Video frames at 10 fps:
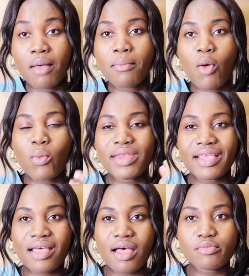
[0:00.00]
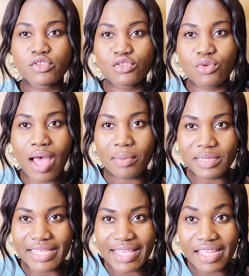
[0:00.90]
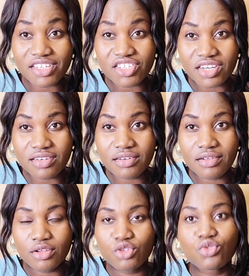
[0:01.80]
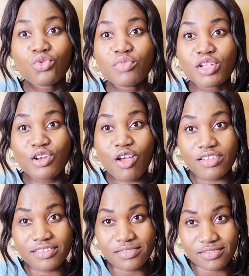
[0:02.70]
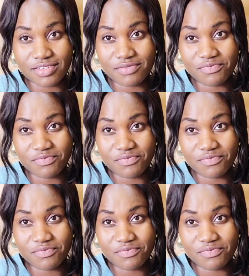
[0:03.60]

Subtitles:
But when it comes to application, you will be lost.